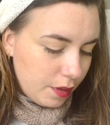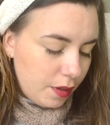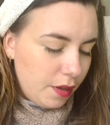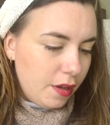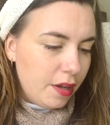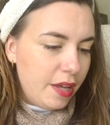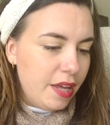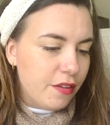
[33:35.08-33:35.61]

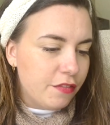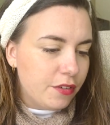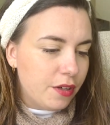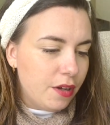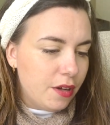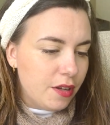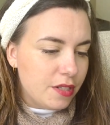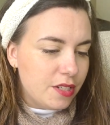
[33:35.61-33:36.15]
I have
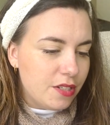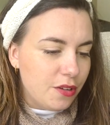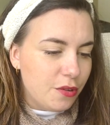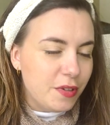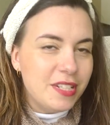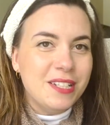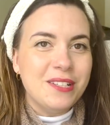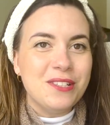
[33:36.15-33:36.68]
cast on,
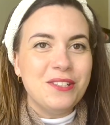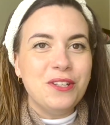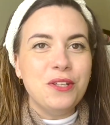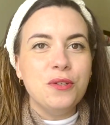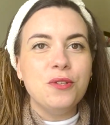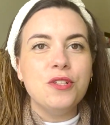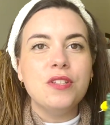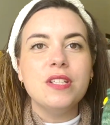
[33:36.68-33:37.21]
this looks
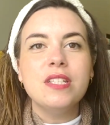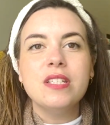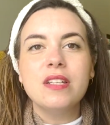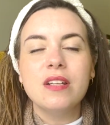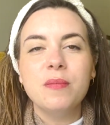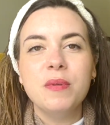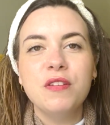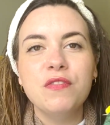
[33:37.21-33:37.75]
huge. This is
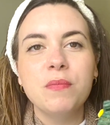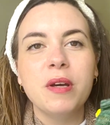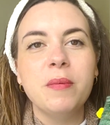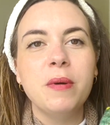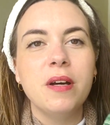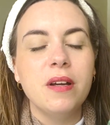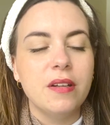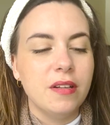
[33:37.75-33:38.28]
going to be for my
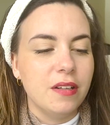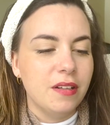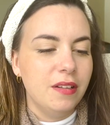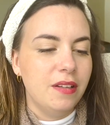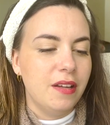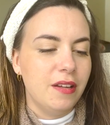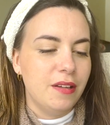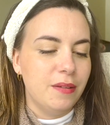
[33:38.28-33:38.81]
partner
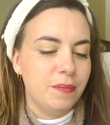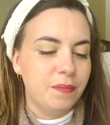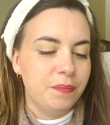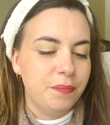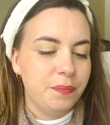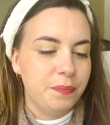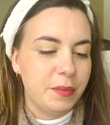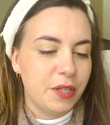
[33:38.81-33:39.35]

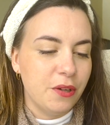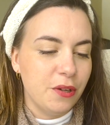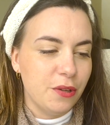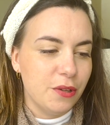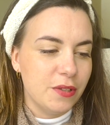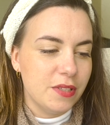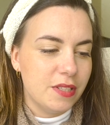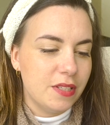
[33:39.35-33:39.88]

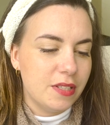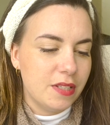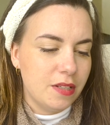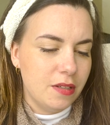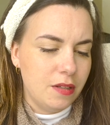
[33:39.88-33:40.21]
because